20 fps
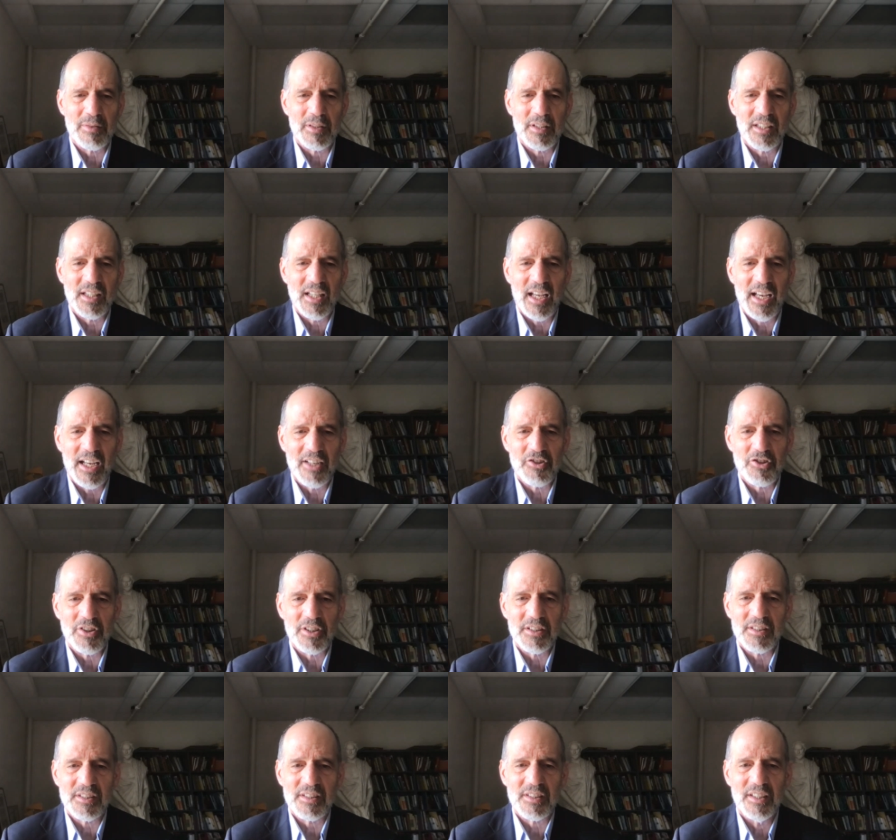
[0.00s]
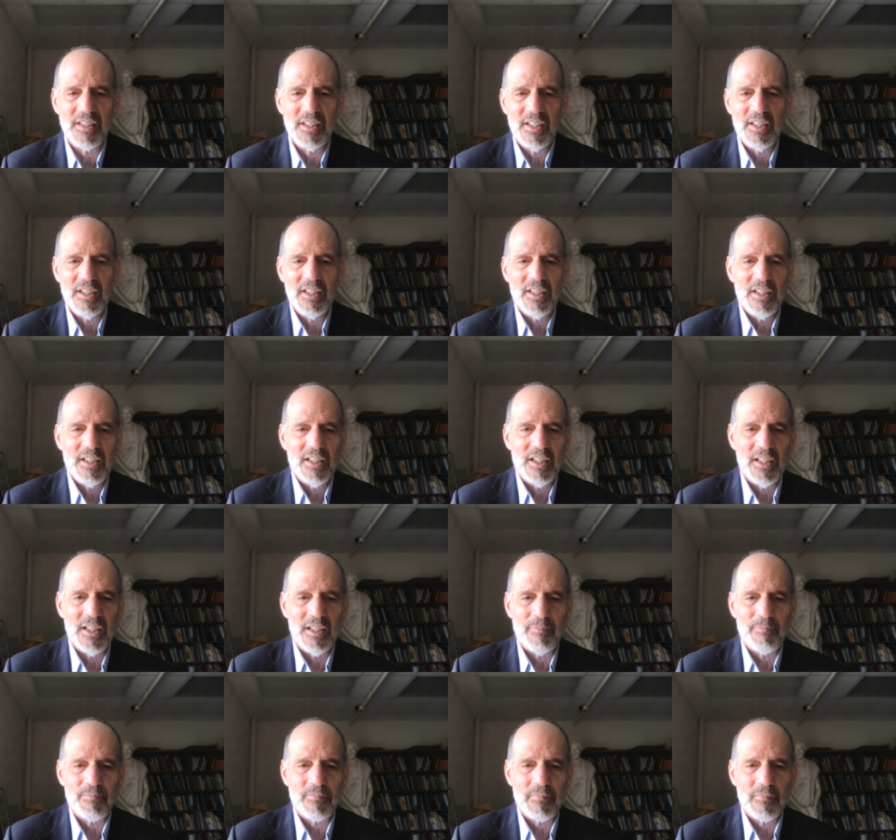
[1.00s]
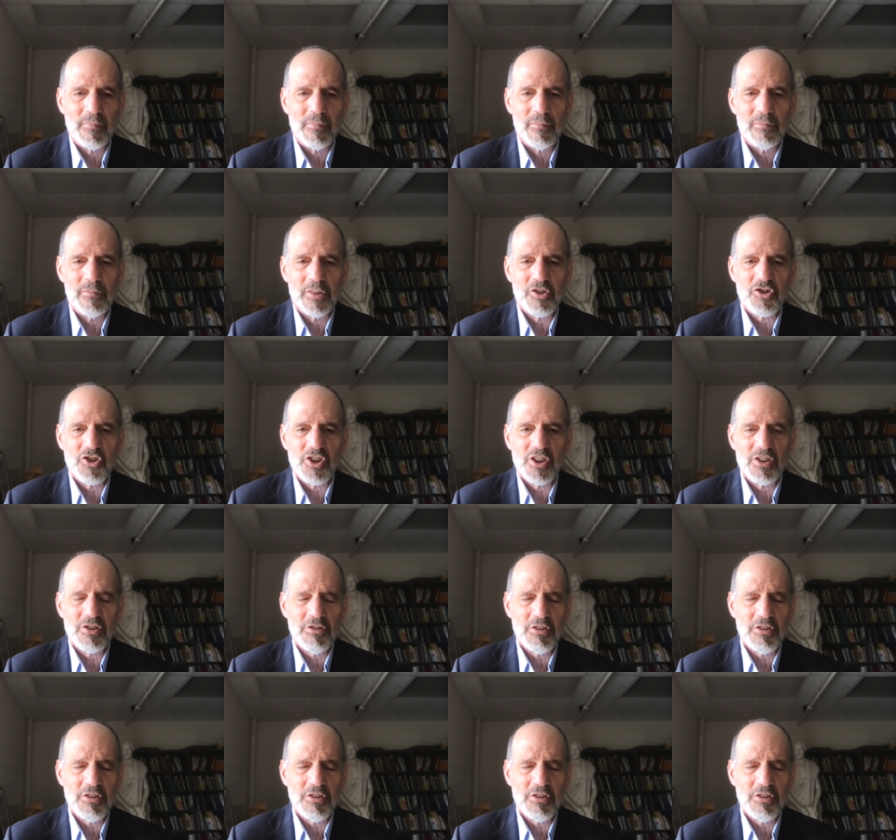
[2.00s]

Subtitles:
with Cassius, which she